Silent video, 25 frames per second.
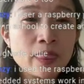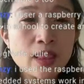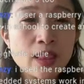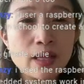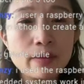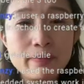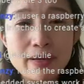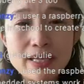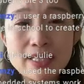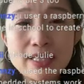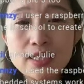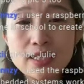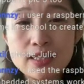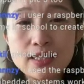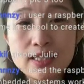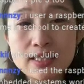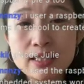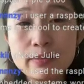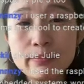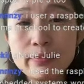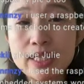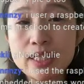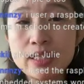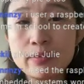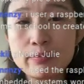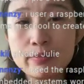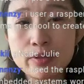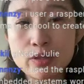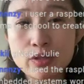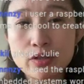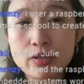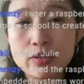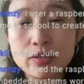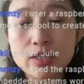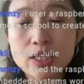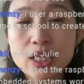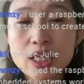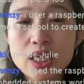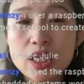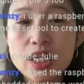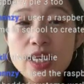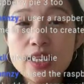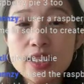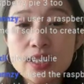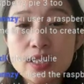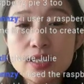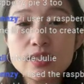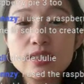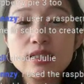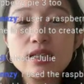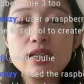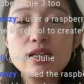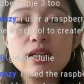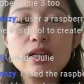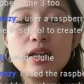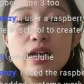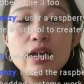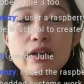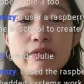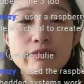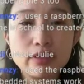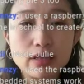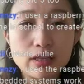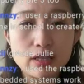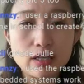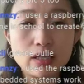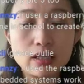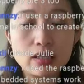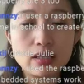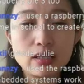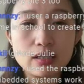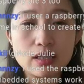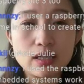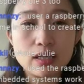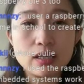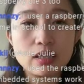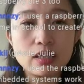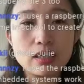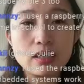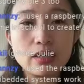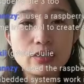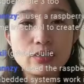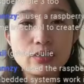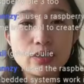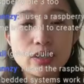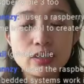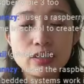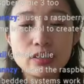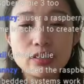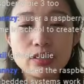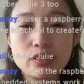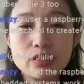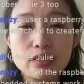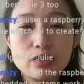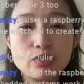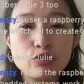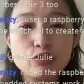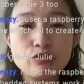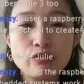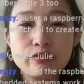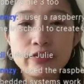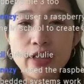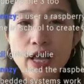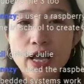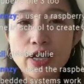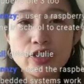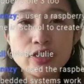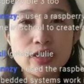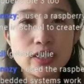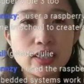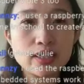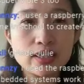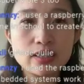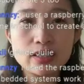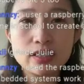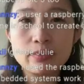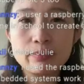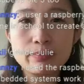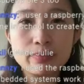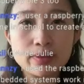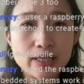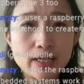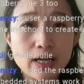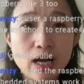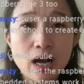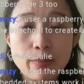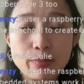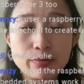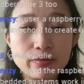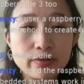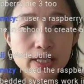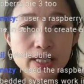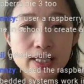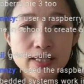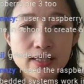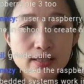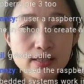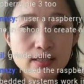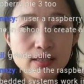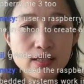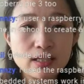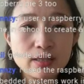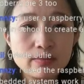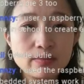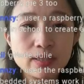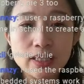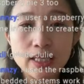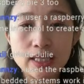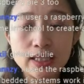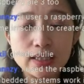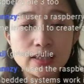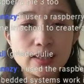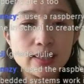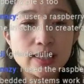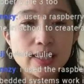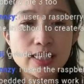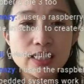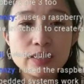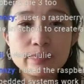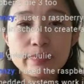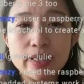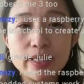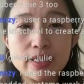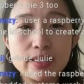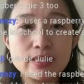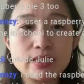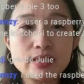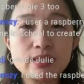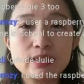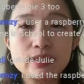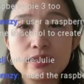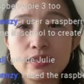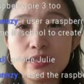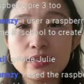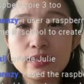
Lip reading: And basically, it's a mini computer. It does everything. You can flash like in a complete operating system, like Linux-based